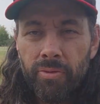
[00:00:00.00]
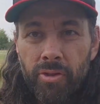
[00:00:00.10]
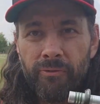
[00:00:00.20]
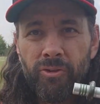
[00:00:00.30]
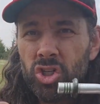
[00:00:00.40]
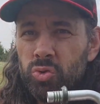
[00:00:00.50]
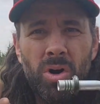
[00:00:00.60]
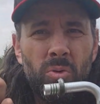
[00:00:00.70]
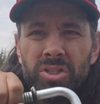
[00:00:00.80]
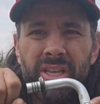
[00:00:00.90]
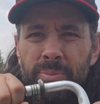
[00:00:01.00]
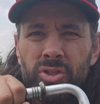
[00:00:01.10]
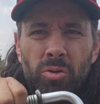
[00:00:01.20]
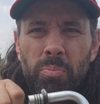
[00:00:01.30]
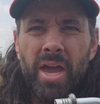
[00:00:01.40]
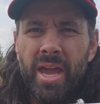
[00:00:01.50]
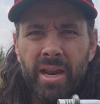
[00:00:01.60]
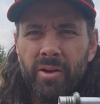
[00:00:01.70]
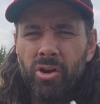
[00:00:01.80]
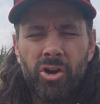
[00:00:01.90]
the first one was absolute pain.
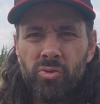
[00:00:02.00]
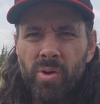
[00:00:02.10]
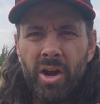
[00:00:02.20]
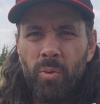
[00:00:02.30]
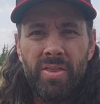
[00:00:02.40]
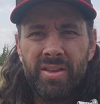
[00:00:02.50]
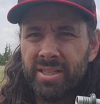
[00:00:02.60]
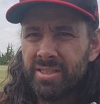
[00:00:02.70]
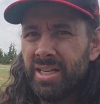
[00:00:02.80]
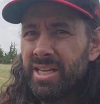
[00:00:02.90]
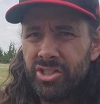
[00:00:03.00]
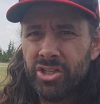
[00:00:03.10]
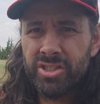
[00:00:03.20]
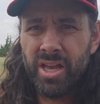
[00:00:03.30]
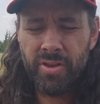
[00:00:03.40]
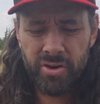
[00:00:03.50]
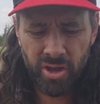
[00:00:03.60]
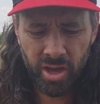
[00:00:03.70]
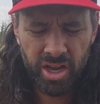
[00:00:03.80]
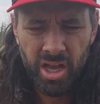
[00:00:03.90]
I learned right away this is easier said than
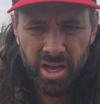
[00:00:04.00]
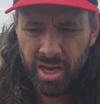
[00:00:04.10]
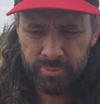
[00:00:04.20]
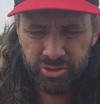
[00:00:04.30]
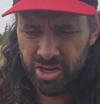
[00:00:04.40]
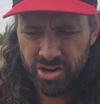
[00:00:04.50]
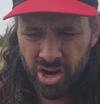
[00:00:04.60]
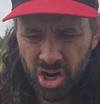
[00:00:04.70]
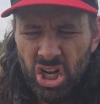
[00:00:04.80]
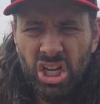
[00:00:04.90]
done. I'm sitting there,